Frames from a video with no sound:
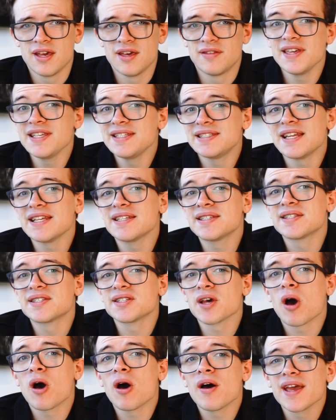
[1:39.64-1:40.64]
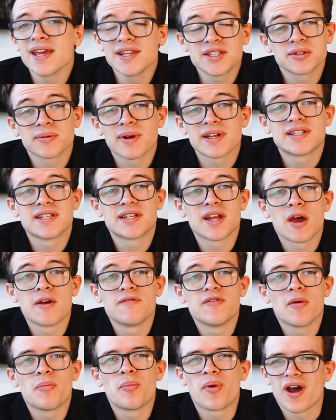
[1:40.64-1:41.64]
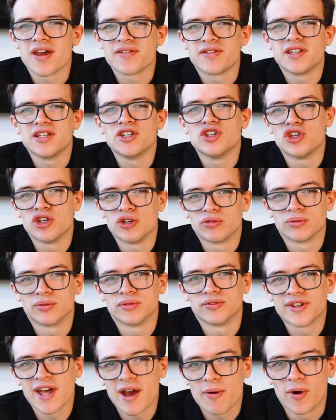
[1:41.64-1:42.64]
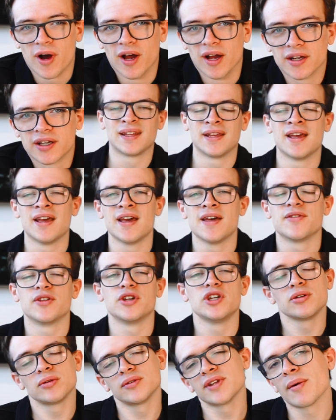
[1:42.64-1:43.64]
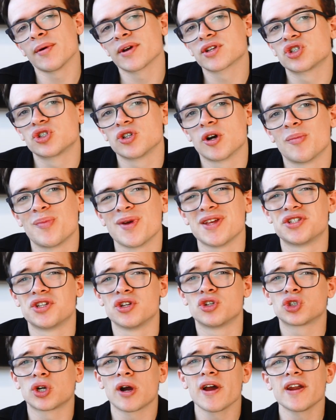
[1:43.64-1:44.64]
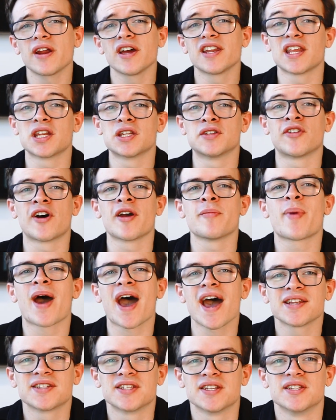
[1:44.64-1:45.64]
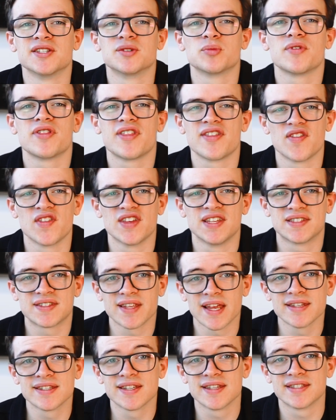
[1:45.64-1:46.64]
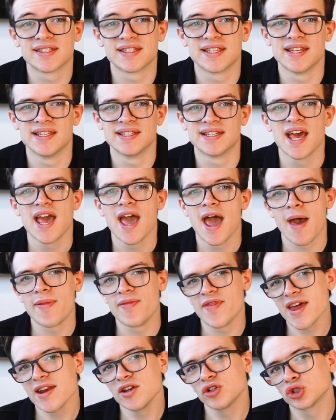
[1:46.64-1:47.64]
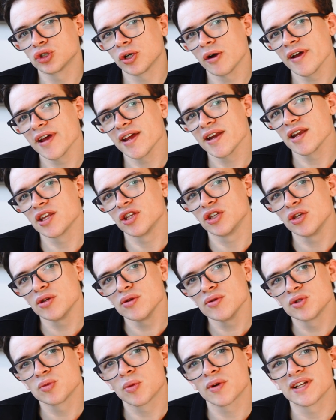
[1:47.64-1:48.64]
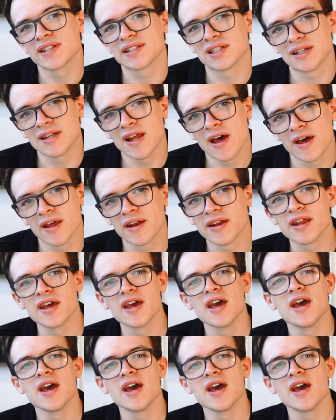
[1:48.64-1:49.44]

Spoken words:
These lists are iterated over by the neural network. The neural network's job is to try and identify patterns within these sentences and then try and use what it's learned